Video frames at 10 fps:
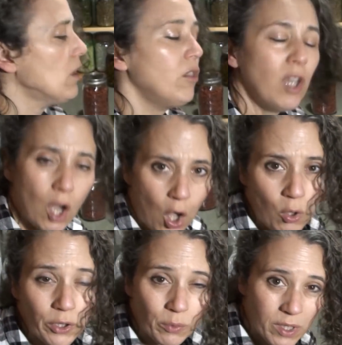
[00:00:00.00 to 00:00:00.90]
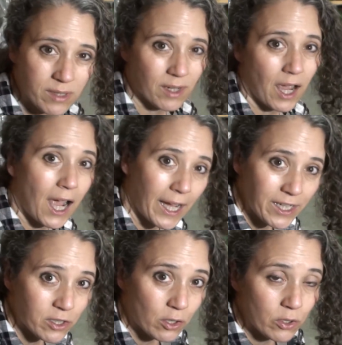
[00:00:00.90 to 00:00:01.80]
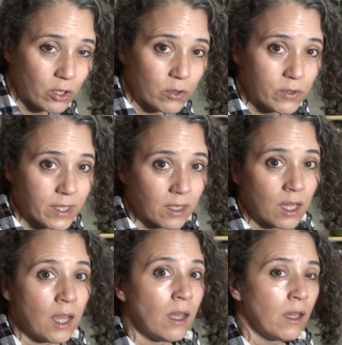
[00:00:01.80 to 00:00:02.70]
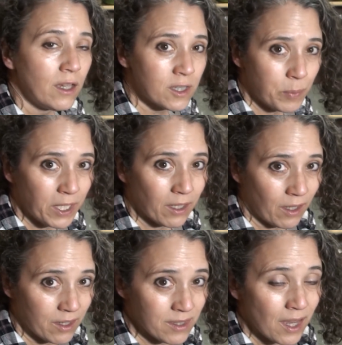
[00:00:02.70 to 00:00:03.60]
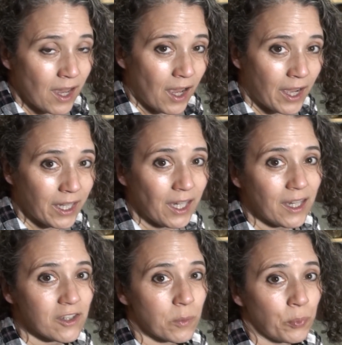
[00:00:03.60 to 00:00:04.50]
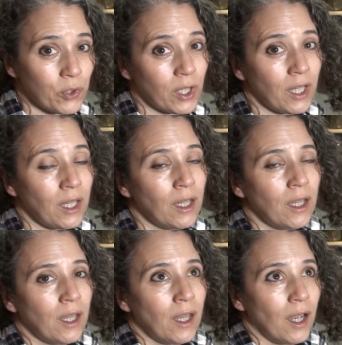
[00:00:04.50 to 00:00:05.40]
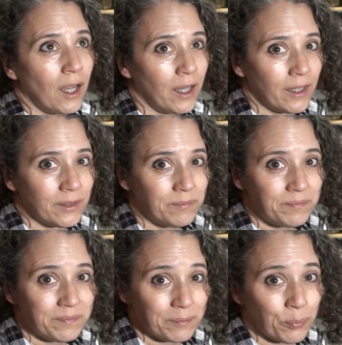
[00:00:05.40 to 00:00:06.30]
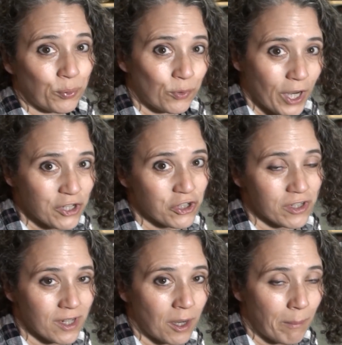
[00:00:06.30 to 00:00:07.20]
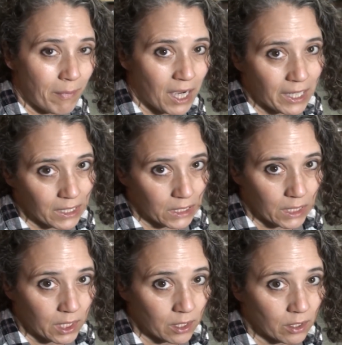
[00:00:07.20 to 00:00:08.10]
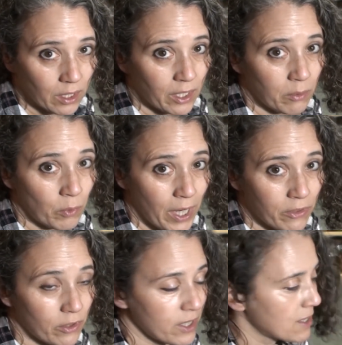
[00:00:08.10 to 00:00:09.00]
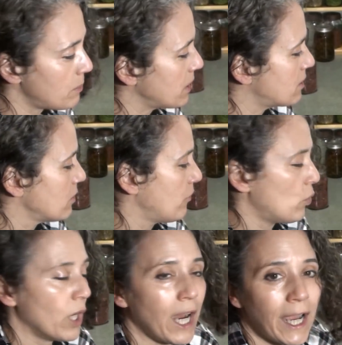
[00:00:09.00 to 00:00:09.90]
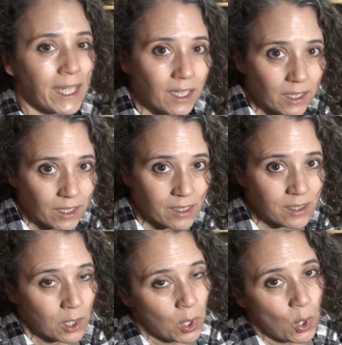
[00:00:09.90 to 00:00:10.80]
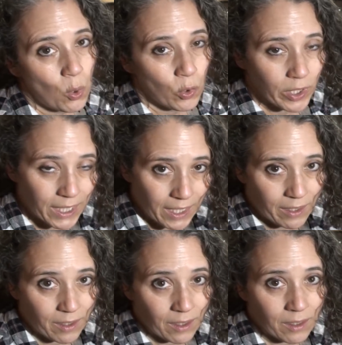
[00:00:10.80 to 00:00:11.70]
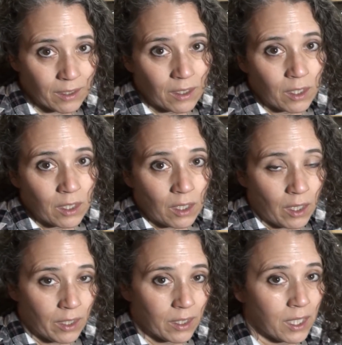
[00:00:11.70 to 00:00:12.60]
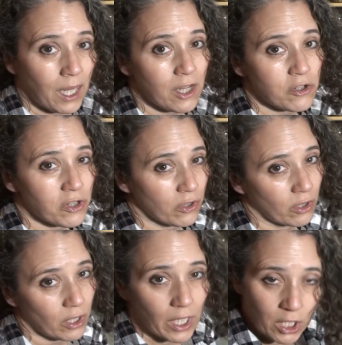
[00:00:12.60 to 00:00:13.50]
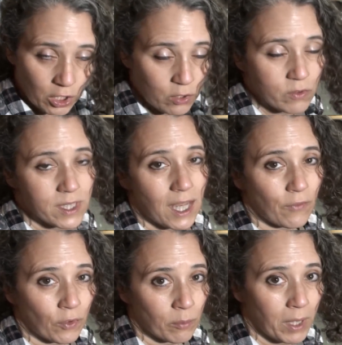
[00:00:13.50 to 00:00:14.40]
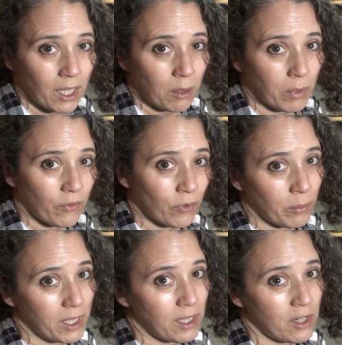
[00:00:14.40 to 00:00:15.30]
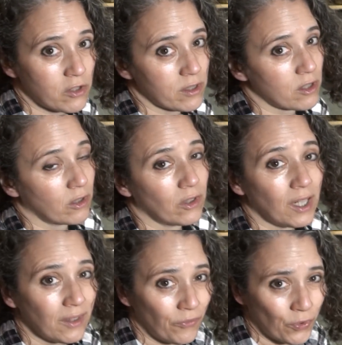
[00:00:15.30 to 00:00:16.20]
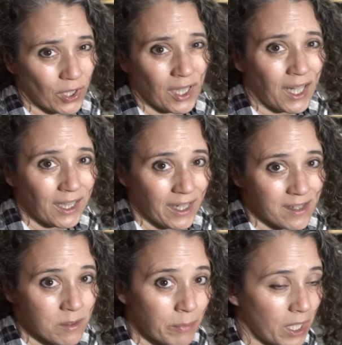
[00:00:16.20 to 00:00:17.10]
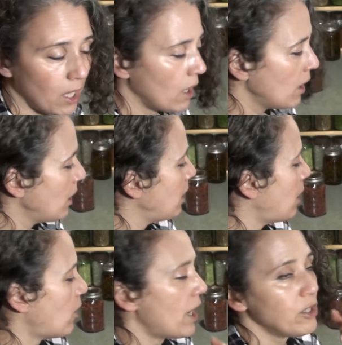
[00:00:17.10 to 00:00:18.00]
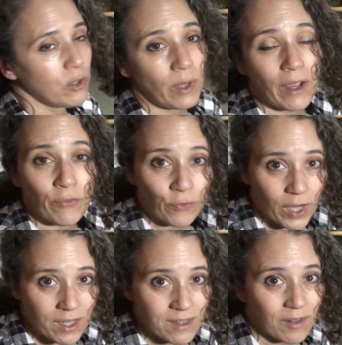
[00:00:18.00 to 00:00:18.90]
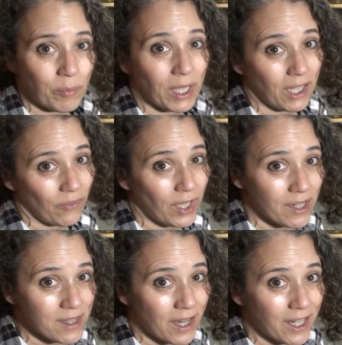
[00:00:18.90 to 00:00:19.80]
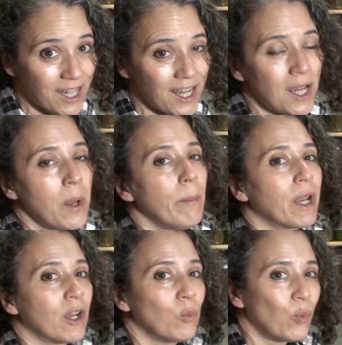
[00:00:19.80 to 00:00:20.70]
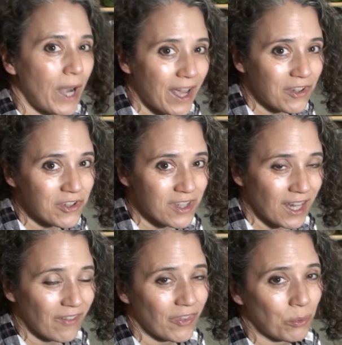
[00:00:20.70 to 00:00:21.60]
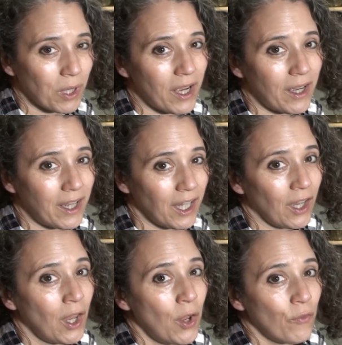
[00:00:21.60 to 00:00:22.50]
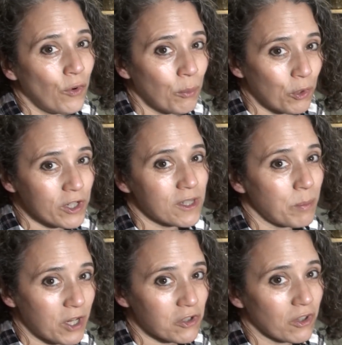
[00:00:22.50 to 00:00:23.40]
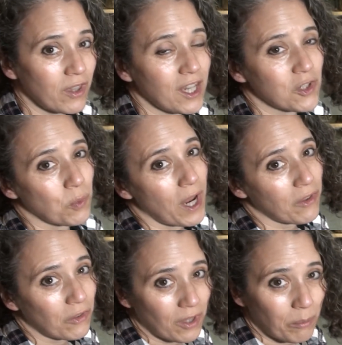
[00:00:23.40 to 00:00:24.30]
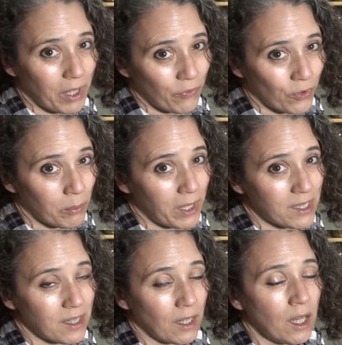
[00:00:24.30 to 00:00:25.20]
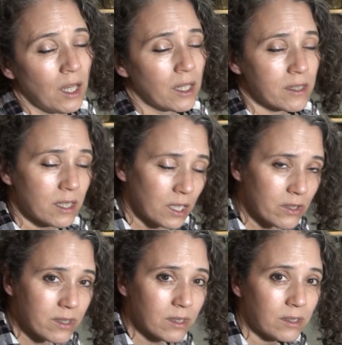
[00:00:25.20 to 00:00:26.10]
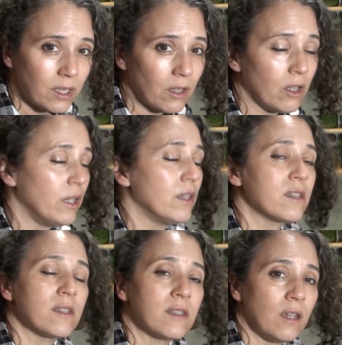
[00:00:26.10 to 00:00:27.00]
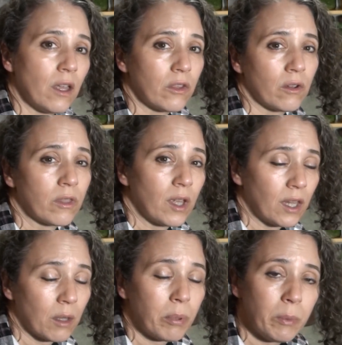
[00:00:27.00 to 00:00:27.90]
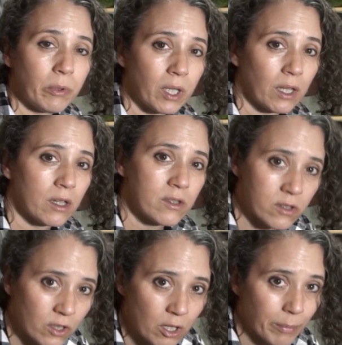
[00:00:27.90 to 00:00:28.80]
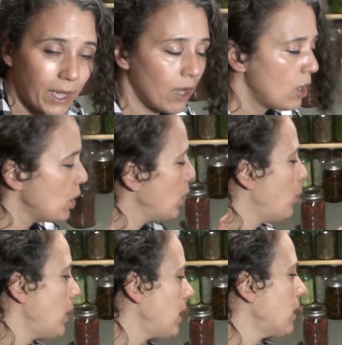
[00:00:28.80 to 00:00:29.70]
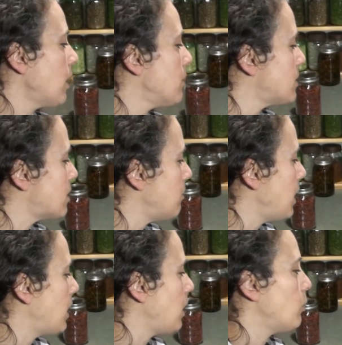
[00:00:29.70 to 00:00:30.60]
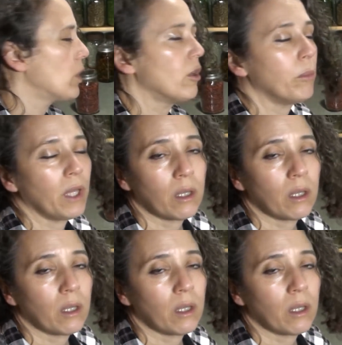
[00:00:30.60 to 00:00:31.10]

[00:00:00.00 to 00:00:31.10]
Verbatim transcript: The only reason I don't use it is because honey is a pretty uh, precious commodity here and rather expensive where I can get organic uh, cane sugar and use that for making my fermentation starter for a lot less money. Now I do have friends that have been giving us honey but I'd rather save the raw honey for more special things rather than my fermenting. Because here's the deal, and this is the other thing that people get concerned about when it comes to making, whether it be